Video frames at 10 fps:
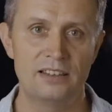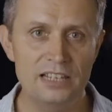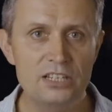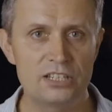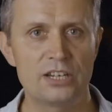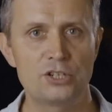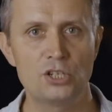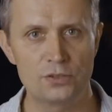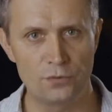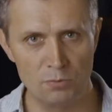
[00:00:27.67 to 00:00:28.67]
These
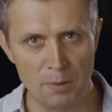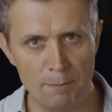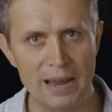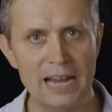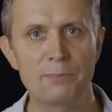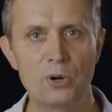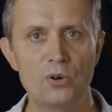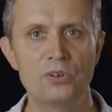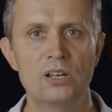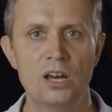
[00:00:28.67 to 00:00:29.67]
sessions form the
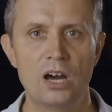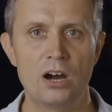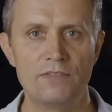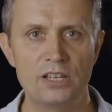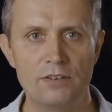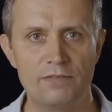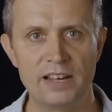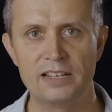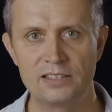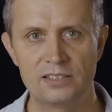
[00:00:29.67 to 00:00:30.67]
backbone of the
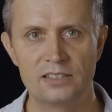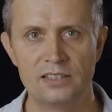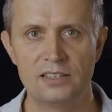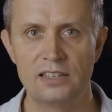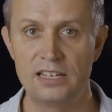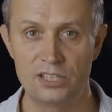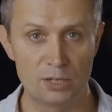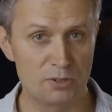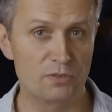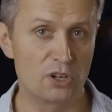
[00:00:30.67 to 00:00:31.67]
event in
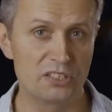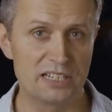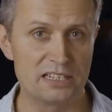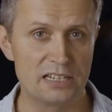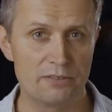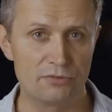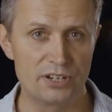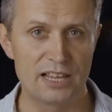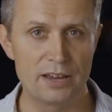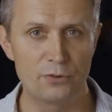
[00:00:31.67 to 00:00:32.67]
terms of content
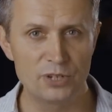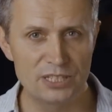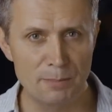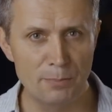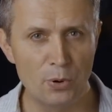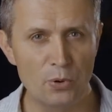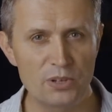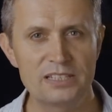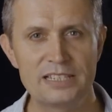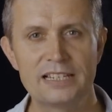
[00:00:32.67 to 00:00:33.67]
delivery. Therefore, it's
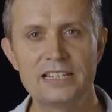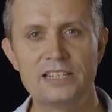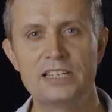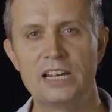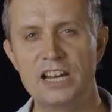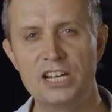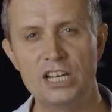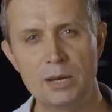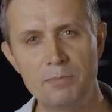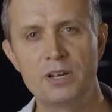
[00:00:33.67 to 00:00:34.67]
important to consider a
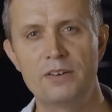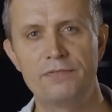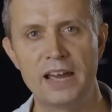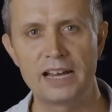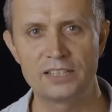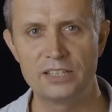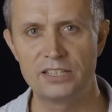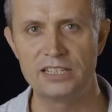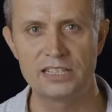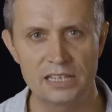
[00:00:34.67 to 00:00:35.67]
number of
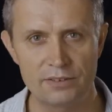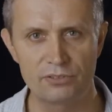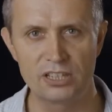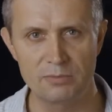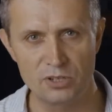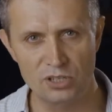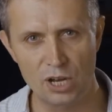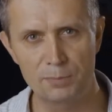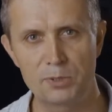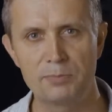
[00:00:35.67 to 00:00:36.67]
factors in delivering the
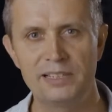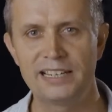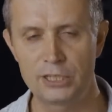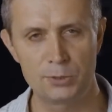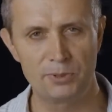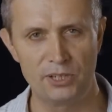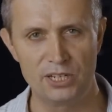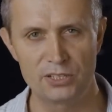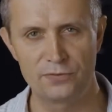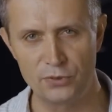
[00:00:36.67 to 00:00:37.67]
most optimal
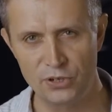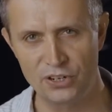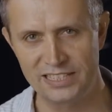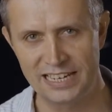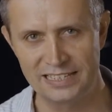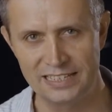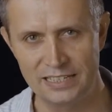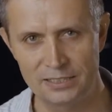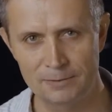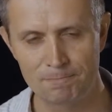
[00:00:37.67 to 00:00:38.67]
experience for your
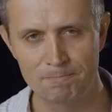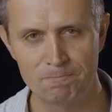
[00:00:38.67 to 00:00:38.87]
attendees.